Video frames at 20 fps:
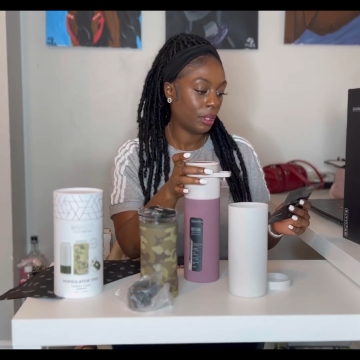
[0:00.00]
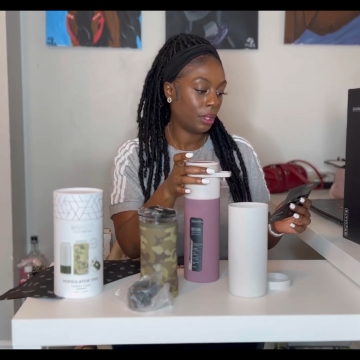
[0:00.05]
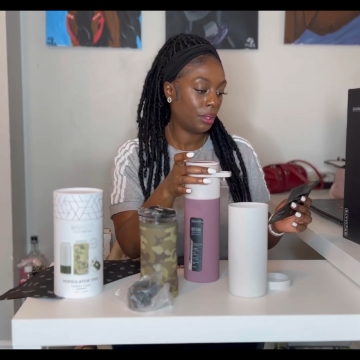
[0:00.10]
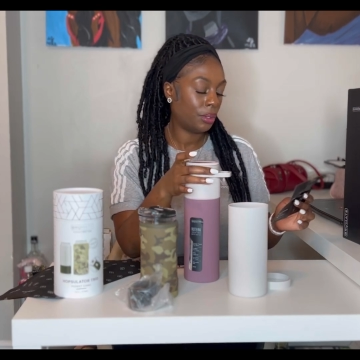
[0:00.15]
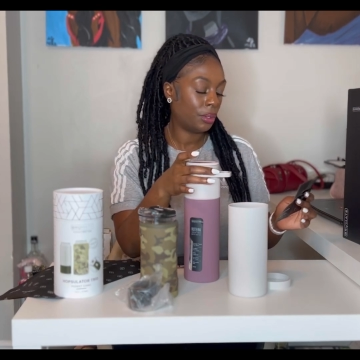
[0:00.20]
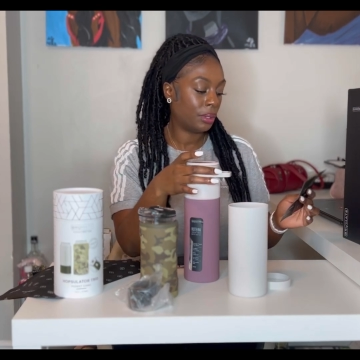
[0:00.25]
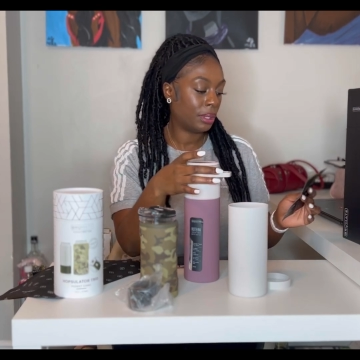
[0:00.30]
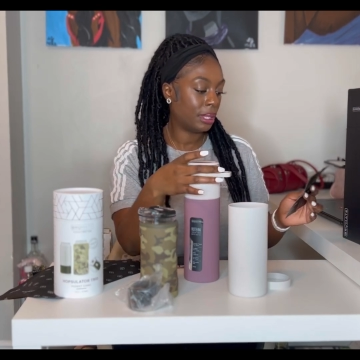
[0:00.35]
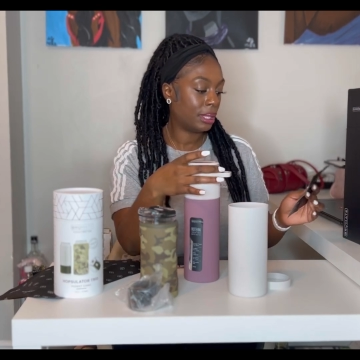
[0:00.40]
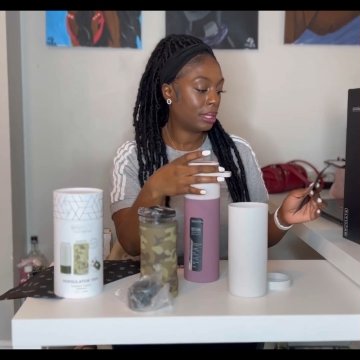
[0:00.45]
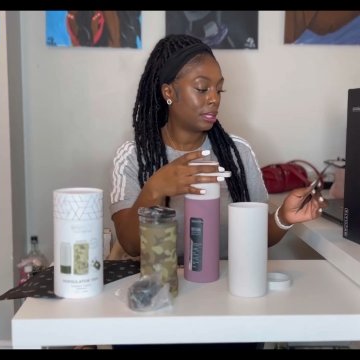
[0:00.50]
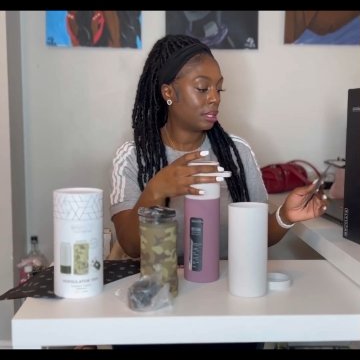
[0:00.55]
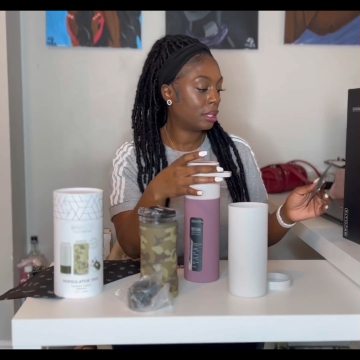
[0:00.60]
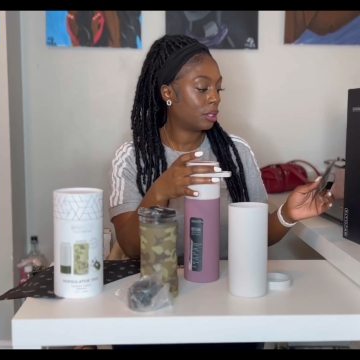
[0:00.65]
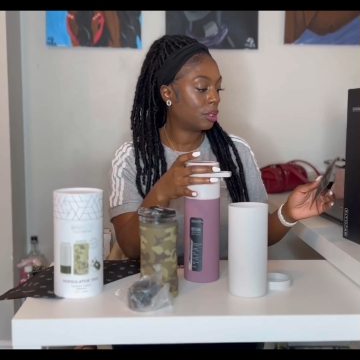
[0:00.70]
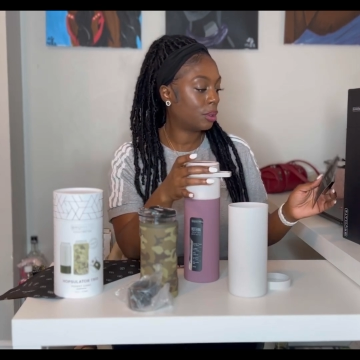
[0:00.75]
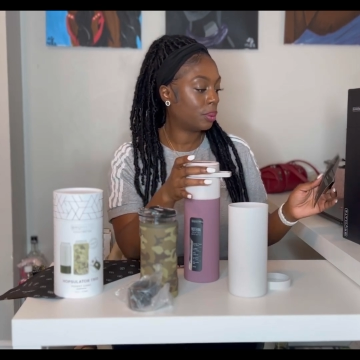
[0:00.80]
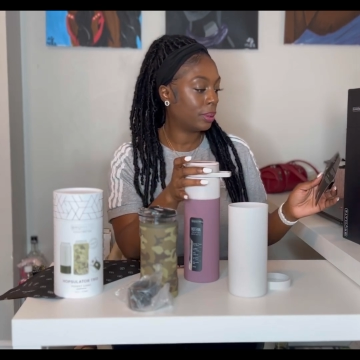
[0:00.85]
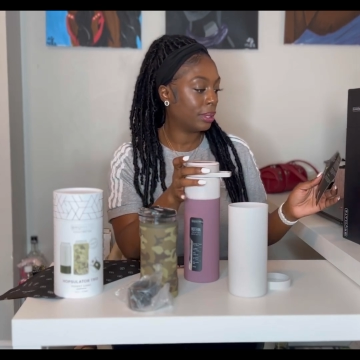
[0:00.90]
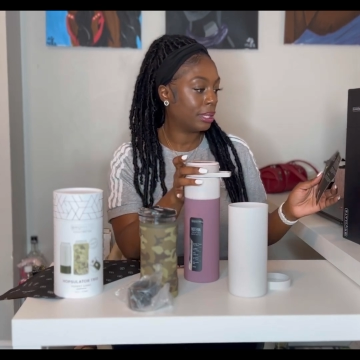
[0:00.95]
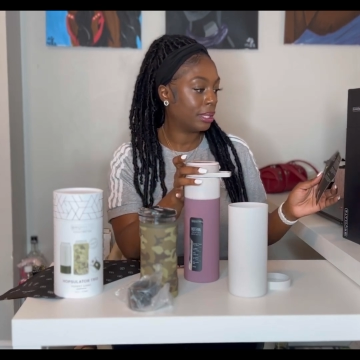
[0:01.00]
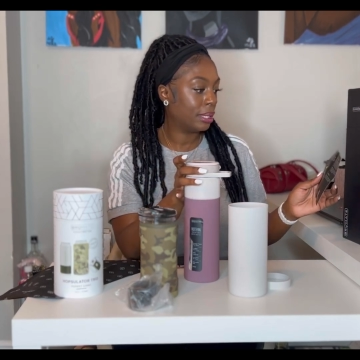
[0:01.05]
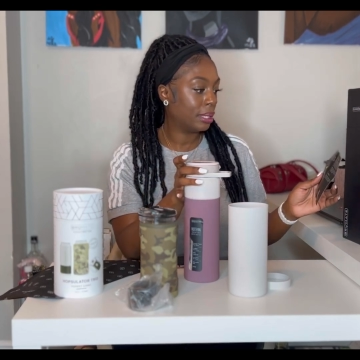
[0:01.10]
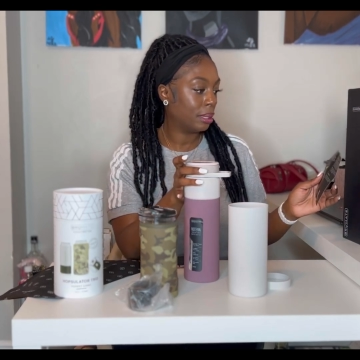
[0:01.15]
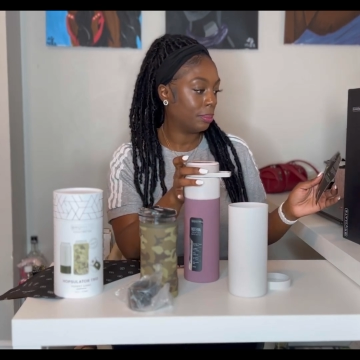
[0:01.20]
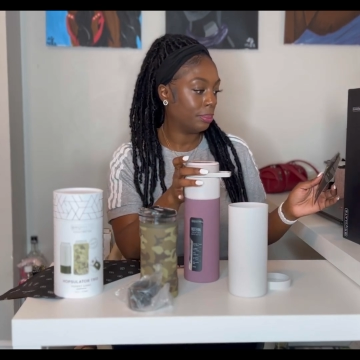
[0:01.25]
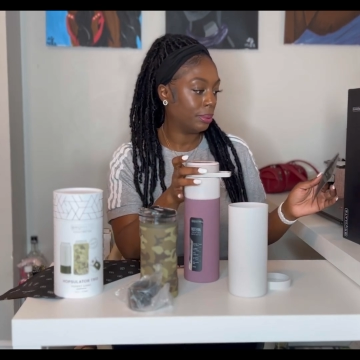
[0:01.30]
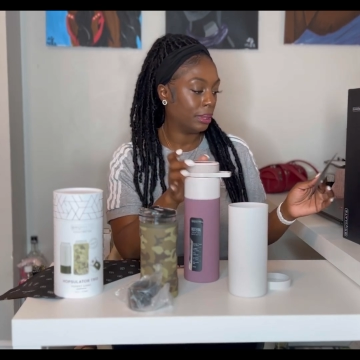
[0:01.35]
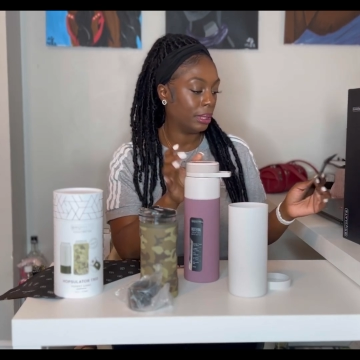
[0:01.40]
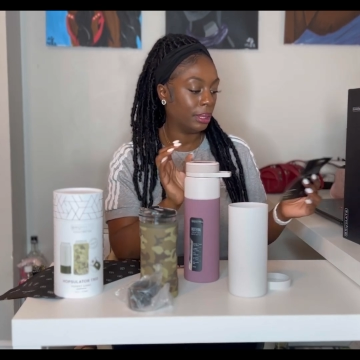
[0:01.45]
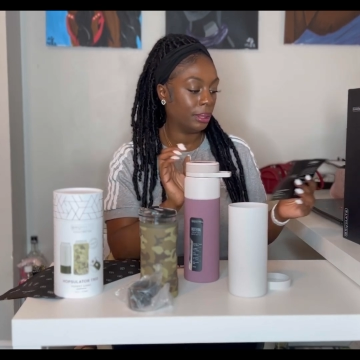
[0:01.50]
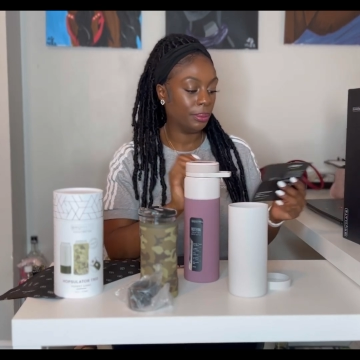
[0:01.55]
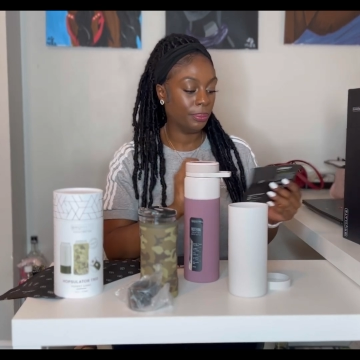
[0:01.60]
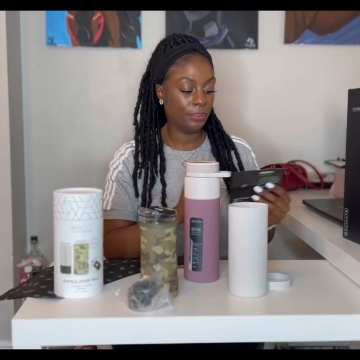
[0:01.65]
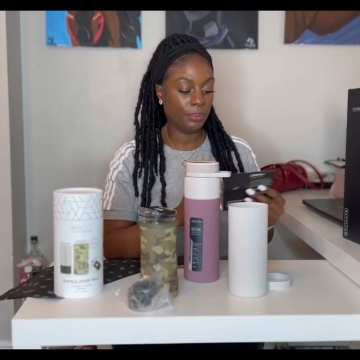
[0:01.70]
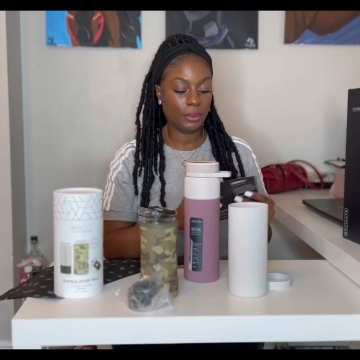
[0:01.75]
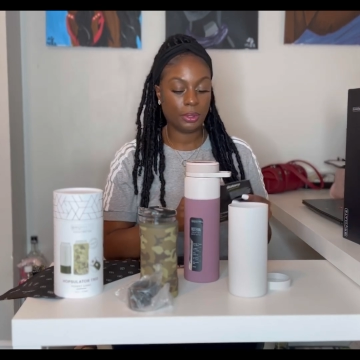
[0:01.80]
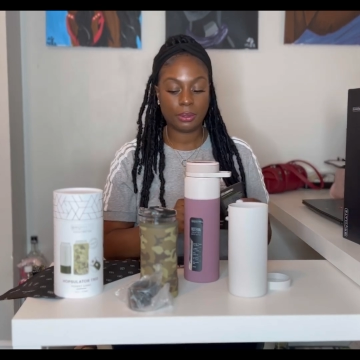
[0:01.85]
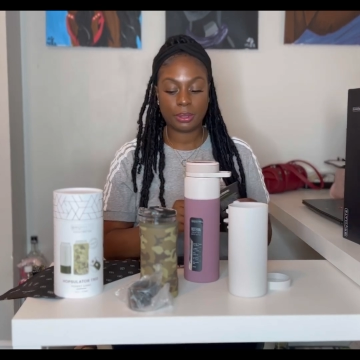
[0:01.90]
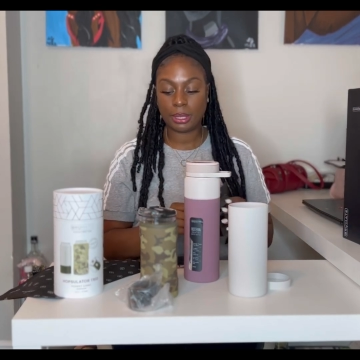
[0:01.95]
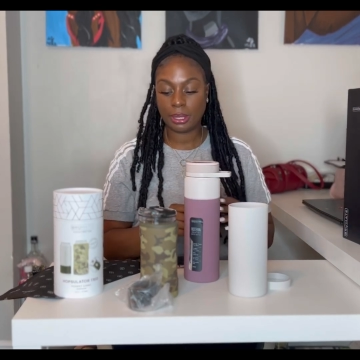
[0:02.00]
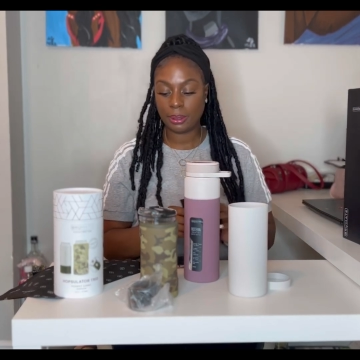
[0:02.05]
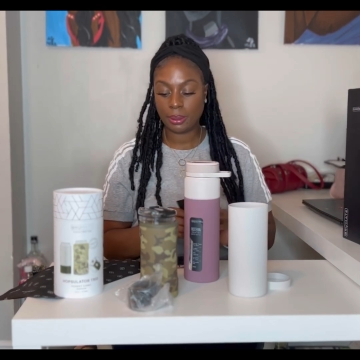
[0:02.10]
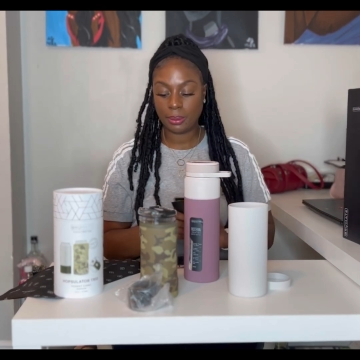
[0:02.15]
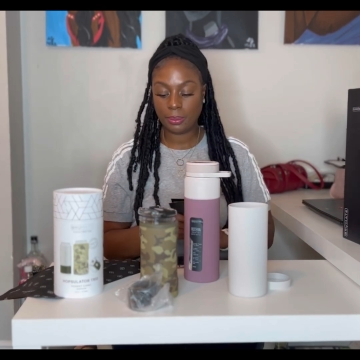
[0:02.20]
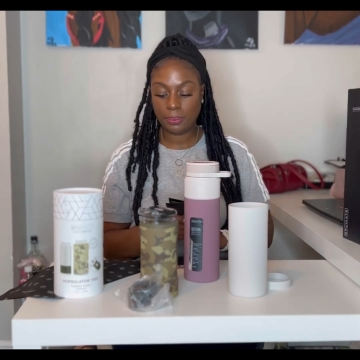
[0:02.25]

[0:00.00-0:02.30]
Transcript: So this is a twist zip lid, okay?